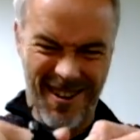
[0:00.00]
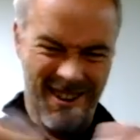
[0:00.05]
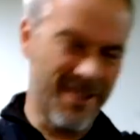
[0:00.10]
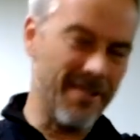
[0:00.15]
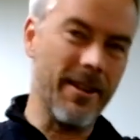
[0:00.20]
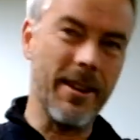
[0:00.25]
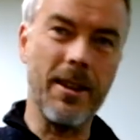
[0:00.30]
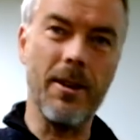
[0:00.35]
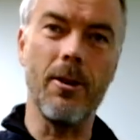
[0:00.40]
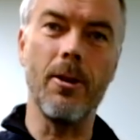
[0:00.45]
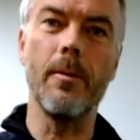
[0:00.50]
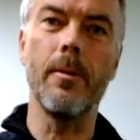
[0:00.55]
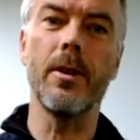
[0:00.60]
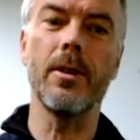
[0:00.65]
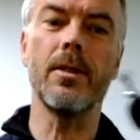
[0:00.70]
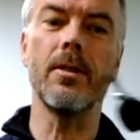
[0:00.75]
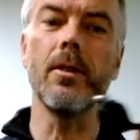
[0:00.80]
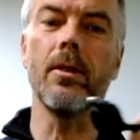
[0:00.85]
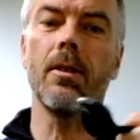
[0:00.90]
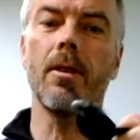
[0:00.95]
already
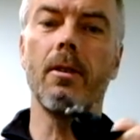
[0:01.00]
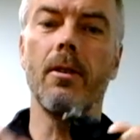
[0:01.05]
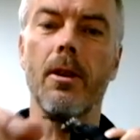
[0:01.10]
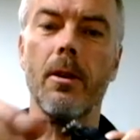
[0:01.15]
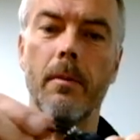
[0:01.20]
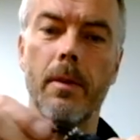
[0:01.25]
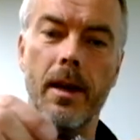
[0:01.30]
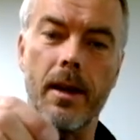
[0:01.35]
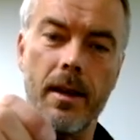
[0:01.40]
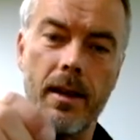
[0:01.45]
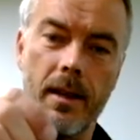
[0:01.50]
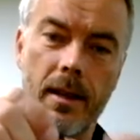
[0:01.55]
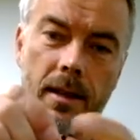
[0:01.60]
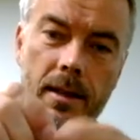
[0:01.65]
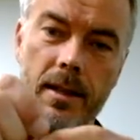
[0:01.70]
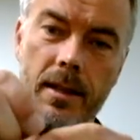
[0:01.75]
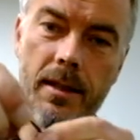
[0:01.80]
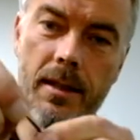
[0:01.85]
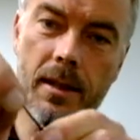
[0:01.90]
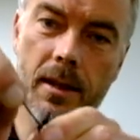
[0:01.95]
almost not going back.
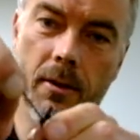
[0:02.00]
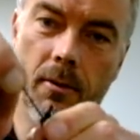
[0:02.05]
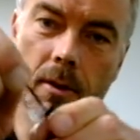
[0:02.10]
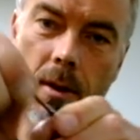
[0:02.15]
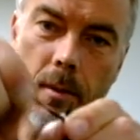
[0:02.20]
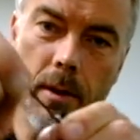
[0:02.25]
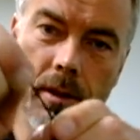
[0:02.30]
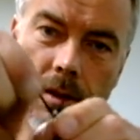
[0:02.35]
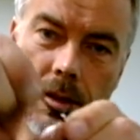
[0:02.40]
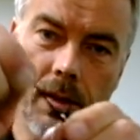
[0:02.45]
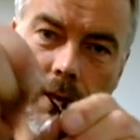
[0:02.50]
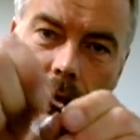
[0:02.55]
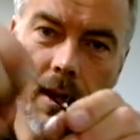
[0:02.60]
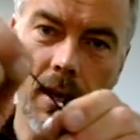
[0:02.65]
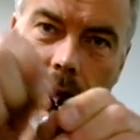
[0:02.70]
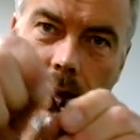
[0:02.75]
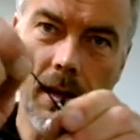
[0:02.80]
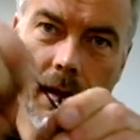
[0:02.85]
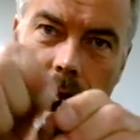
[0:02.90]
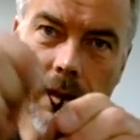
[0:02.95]
This is a rubber
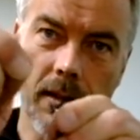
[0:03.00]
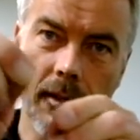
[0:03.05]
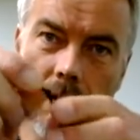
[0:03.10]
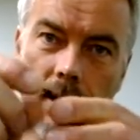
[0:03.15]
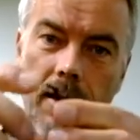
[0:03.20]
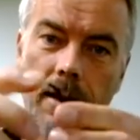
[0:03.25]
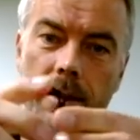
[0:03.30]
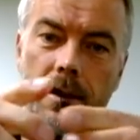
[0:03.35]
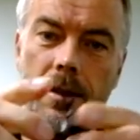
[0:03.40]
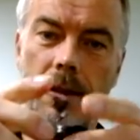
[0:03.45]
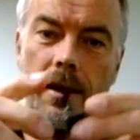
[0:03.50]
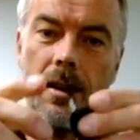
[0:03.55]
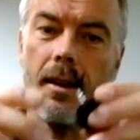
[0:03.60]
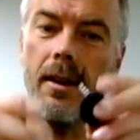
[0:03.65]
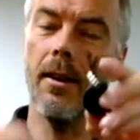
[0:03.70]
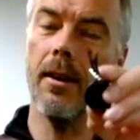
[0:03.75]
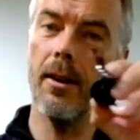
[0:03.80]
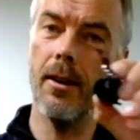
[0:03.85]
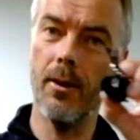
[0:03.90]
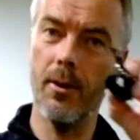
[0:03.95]
string here. So it's
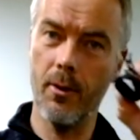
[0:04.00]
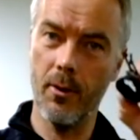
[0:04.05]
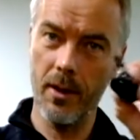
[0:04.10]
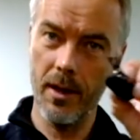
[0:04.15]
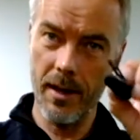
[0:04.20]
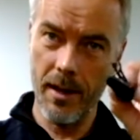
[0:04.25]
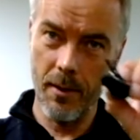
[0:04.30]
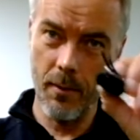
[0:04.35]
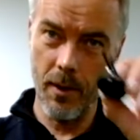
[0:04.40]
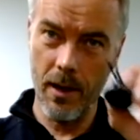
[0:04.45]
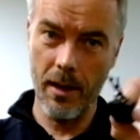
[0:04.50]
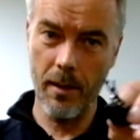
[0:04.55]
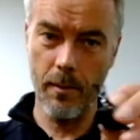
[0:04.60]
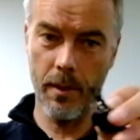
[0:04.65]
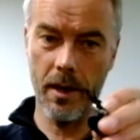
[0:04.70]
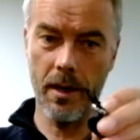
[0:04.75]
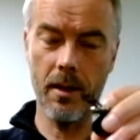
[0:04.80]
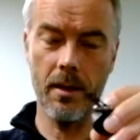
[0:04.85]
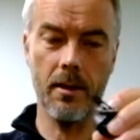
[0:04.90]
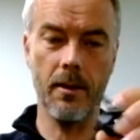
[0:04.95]
really well
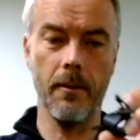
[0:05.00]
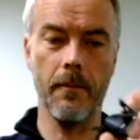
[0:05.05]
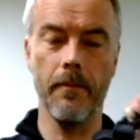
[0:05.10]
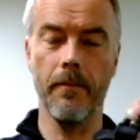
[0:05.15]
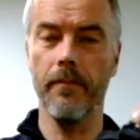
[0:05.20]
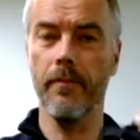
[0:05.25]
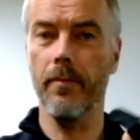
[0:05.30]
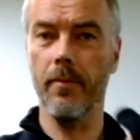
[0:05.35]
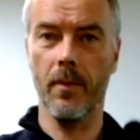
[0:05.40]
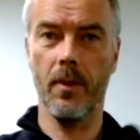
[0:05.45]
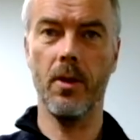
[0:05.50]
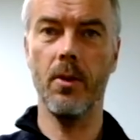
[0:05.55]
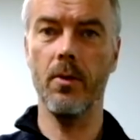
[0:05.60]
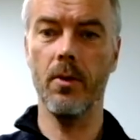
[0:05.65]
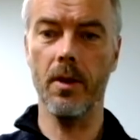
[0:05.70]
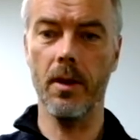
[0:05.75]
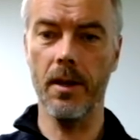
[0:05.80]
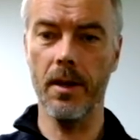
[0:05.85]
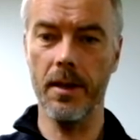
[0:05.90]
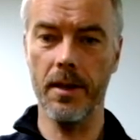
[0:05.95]
made,
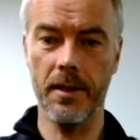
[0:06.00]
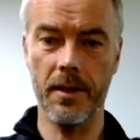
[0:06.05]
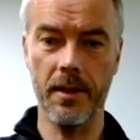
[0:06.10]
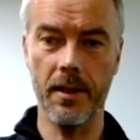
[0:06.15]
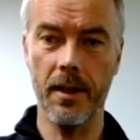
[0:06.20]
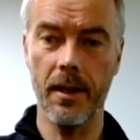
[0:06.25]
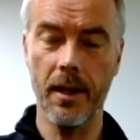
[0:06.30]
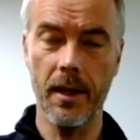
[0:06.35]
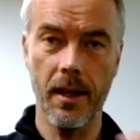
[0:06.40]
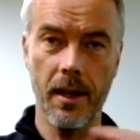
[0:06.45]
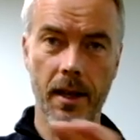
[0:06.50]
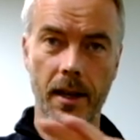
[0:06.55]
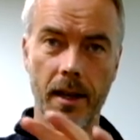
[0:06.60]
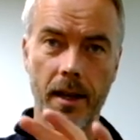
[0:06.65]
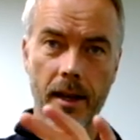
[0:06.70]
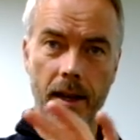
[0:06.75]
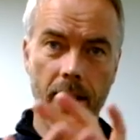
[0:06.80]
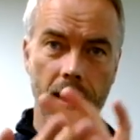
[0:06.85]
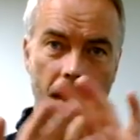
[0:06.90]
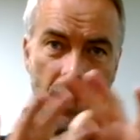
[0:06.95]
$2.
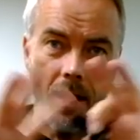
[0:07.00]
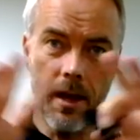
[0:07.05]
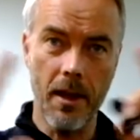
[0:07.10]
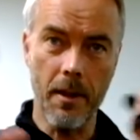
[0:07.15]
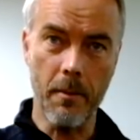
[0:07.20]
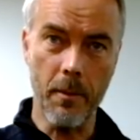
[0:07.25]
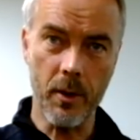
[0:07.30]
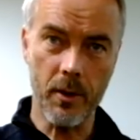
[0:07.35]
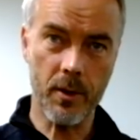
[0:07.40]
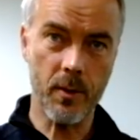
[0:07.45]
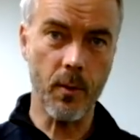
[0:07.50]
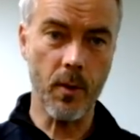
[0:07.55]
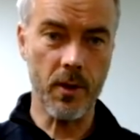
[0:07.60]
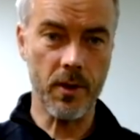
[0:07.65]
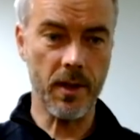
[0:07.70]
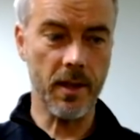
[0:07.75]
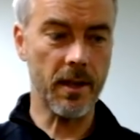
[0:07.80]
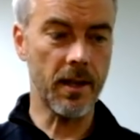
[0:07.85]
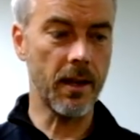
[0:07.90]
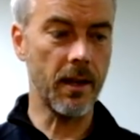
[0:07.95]
The most
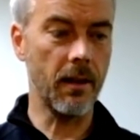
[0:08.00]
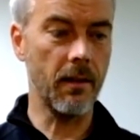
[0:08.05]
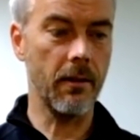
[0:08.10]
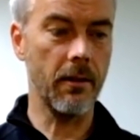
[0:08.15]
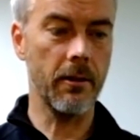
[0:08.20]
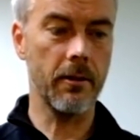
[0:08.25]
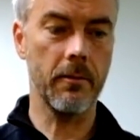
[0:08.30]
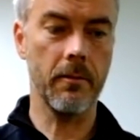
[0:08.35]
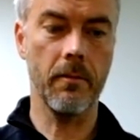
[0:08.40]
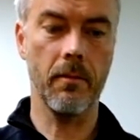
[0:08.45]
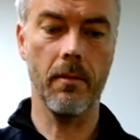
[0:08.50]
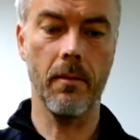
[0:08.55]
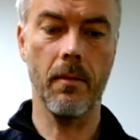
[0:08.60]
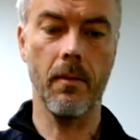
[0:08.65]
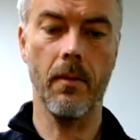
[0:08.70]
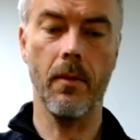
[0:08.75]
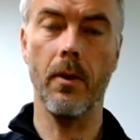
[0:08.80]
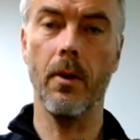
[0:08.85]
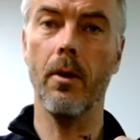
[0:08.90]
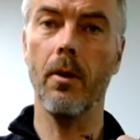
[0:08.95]
versatile
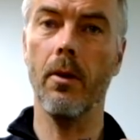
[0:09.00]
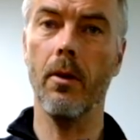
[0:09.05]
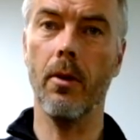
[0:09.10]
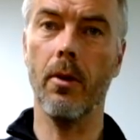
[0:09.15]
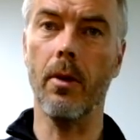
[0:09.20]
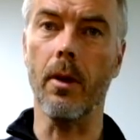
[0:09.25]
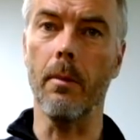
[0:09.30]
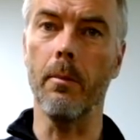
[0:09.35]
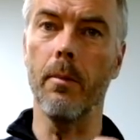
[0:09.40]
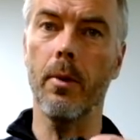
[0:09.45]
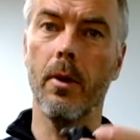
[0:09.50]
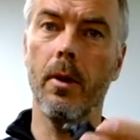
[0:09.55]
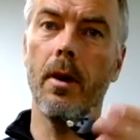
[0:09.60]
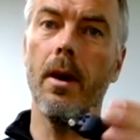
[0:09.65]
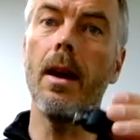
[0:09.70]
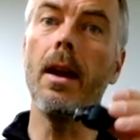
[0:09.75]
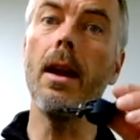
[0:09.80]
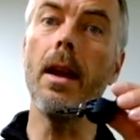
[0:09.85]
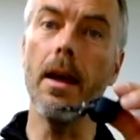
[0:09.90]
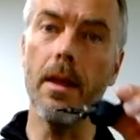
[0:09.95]
thumb
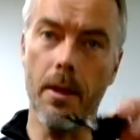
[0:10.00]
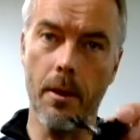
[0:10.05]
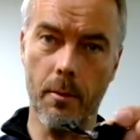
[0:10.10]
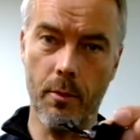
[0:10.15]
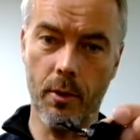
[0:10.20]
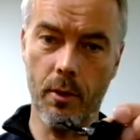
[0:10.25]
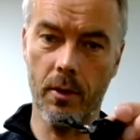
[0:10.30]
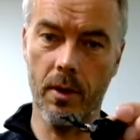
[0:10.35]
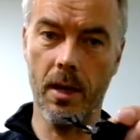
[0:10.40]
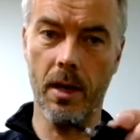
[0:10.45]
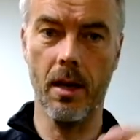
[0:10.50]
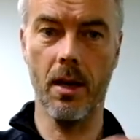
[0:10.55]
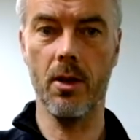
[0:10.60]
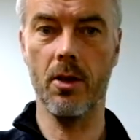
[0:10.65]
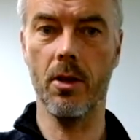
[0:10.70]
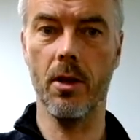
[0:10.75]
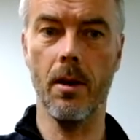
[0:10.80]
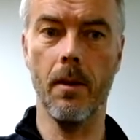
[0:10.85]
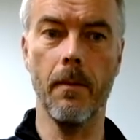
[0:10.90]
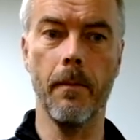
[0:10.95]
leather
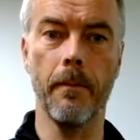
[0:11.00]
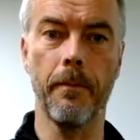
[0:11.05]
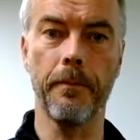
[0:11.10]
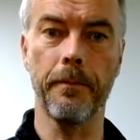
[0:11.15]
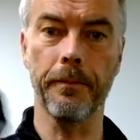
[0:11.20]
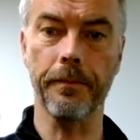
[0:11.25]
protection